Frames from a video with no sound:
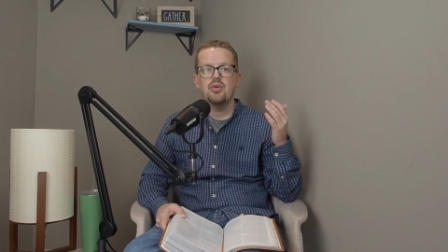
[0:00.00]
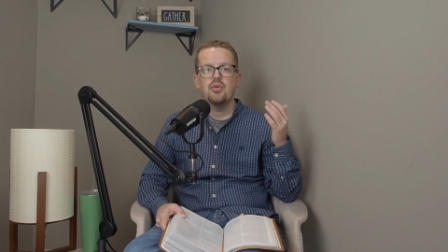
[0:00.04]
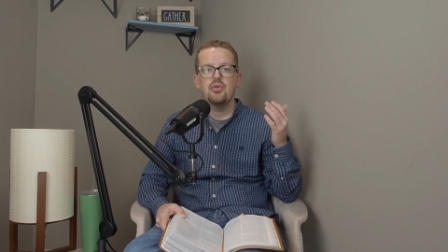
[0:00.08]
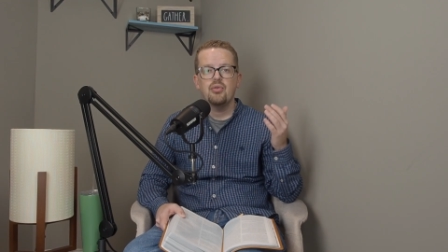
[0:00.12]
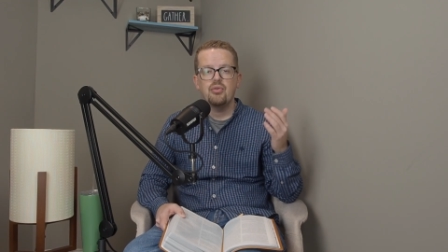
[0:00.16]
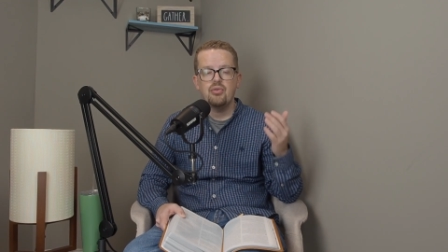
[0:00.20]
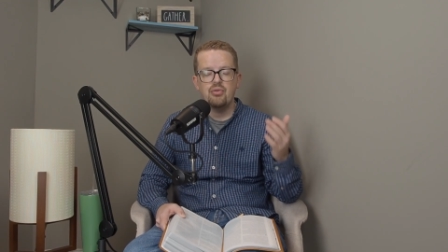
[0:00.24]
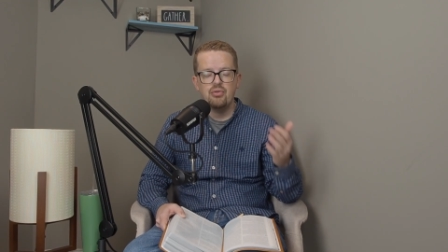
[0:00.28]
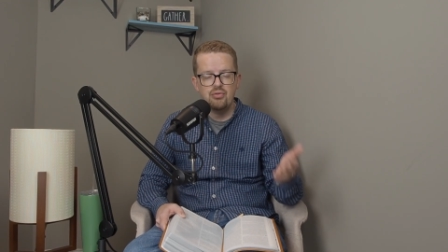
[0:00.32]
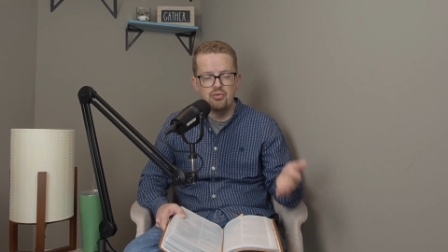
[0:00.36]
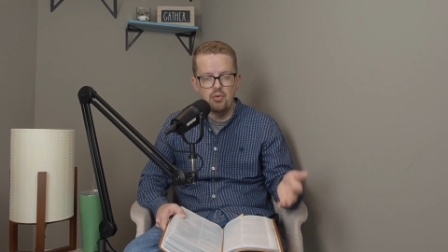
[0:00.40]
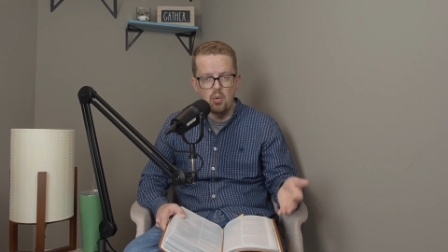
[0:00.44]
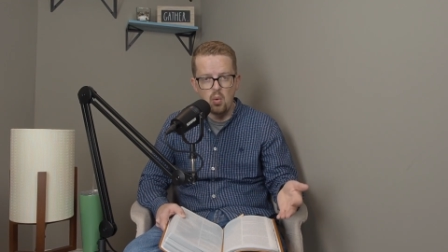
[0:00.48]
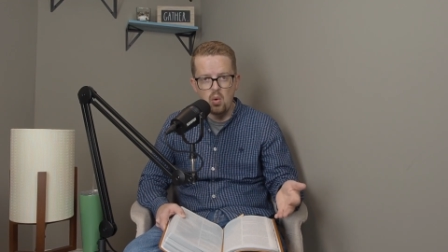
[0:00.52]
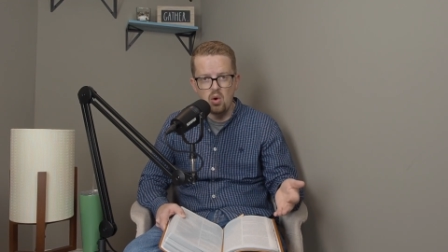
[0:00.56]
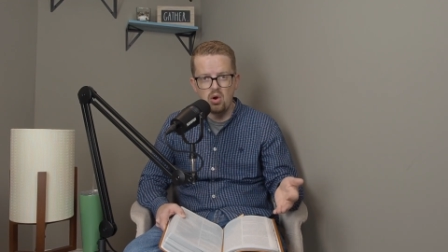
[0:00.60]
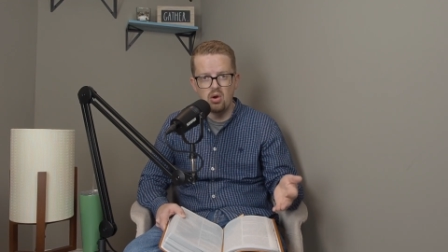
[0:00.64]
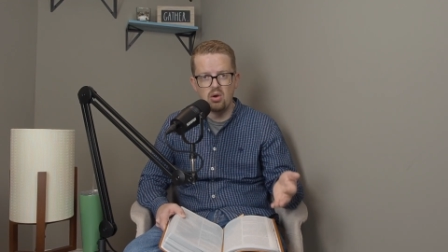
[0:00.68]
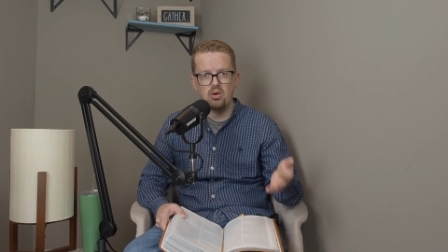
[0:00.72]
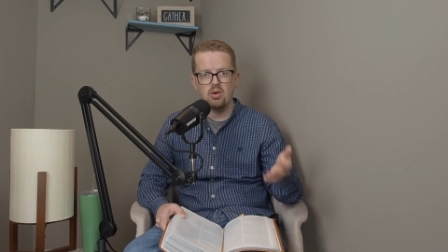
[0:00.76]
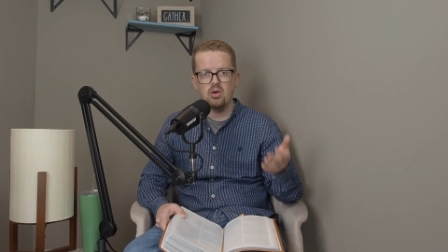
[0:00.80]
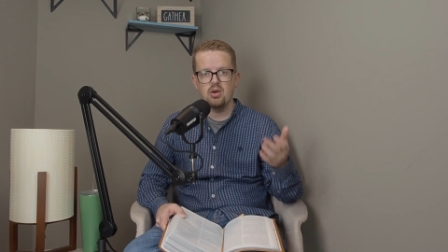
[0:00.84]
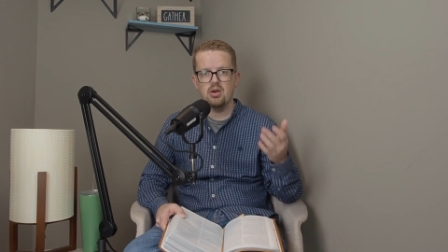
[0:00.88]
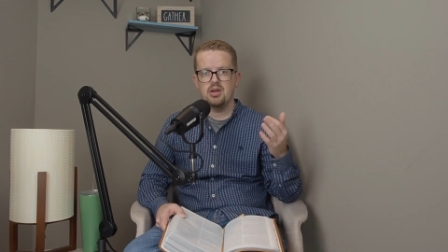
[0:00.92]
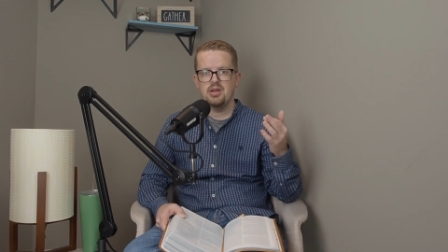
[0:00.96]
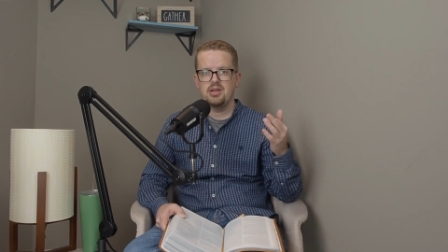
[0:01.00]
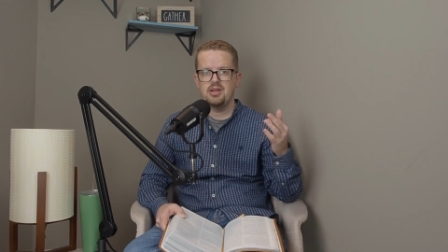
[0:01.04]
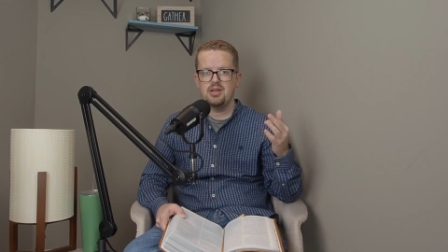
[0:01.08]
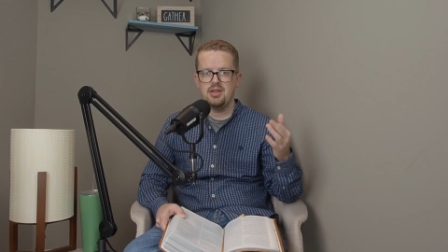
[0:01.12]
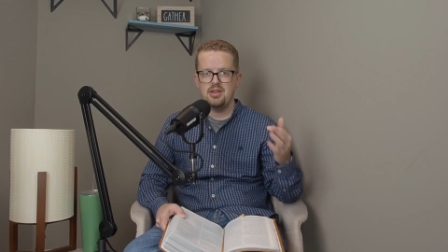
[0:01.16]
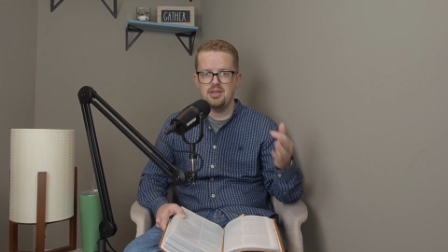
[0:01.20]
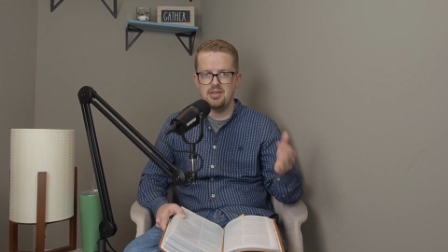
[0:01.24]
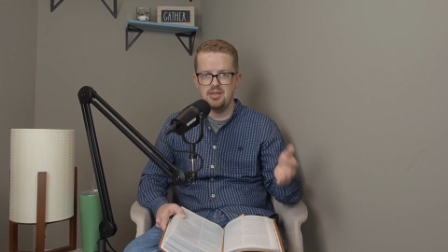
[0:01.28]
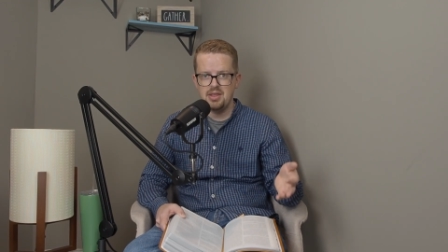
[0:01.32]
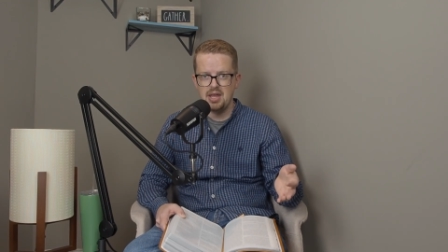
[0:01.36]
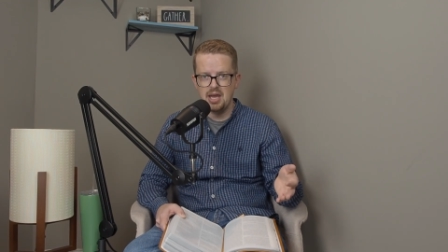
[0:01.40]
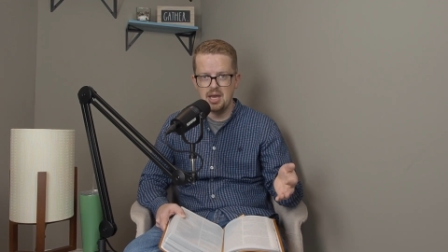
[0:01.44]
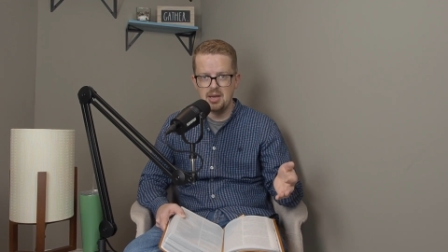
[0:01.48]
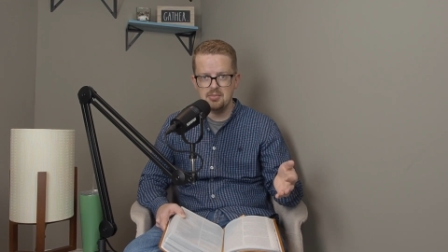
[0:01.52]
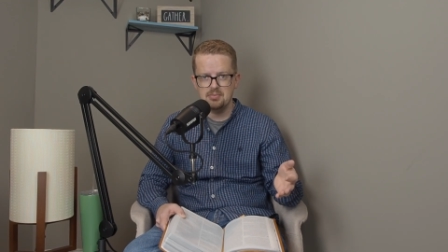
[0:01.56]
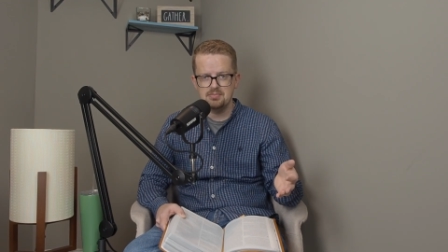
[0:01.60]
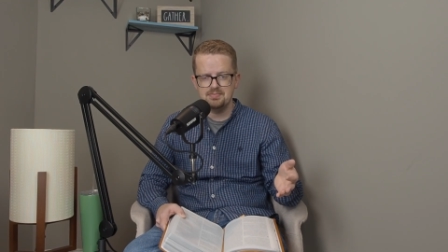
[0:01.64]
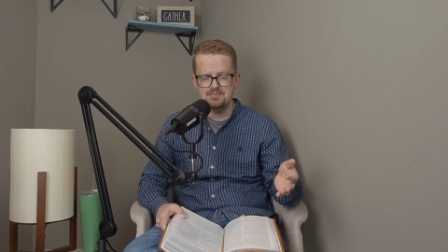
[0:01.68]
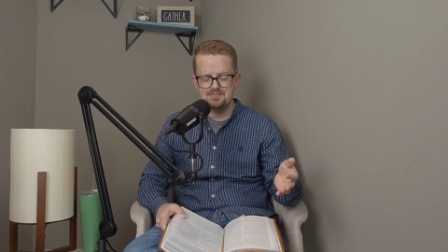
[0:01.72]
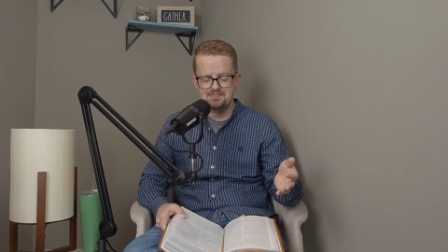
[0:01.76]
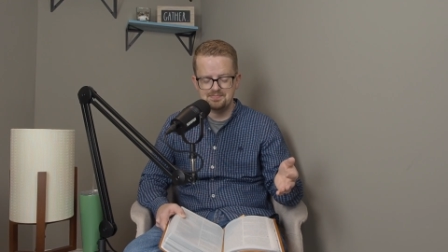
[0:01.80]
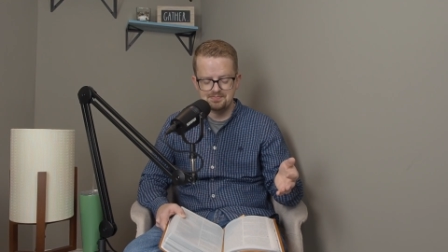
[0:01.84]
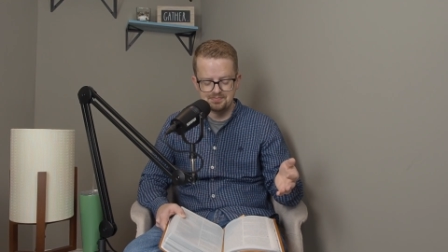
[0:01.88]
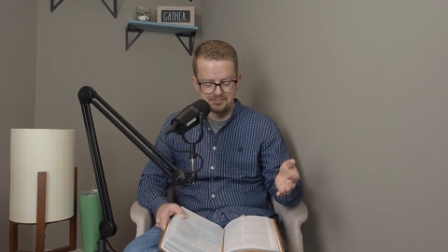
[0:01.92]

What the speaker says: for them.